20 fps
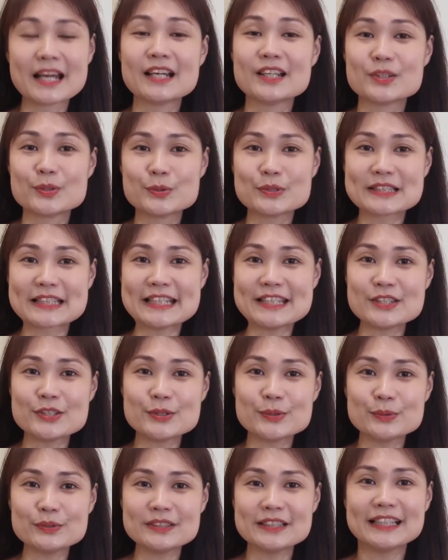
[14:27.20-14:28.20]
Do stay
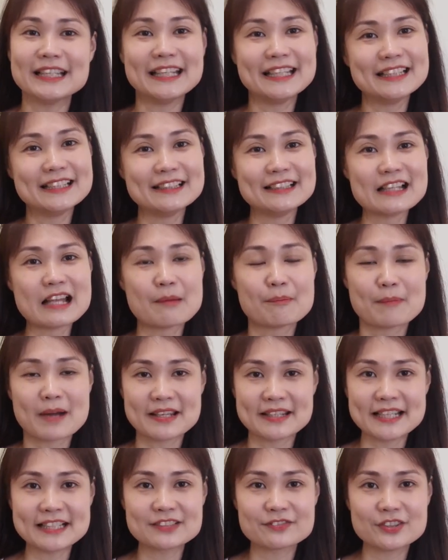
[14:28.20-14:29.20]
tuned in my
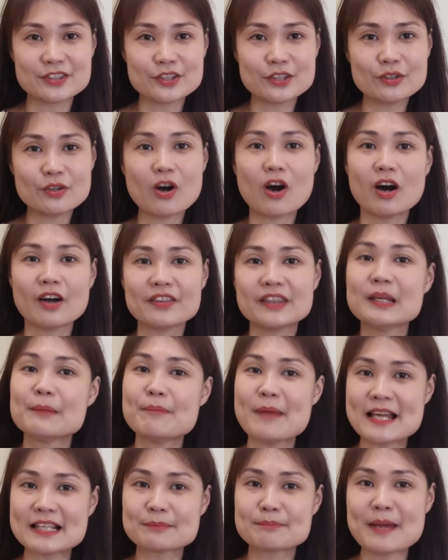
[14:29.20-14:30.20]
next video on the
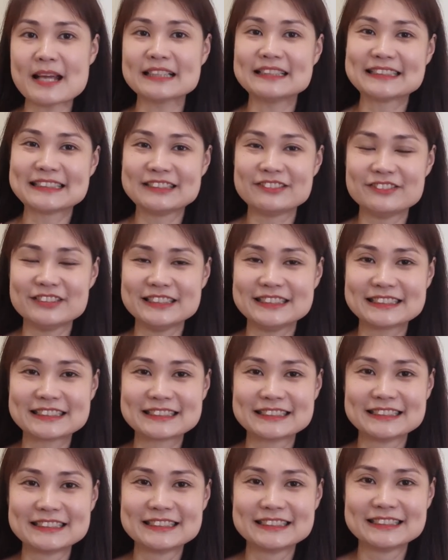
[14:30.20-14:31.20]
Best Bag
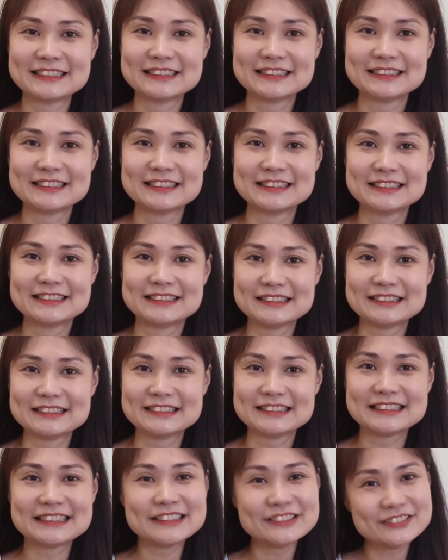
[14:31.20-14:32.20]
series.
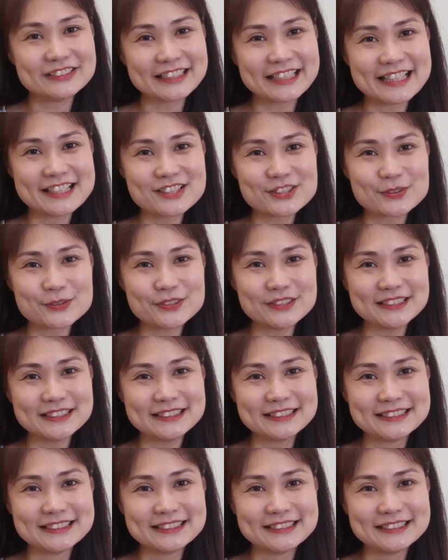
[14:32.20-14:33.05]
See you again soon.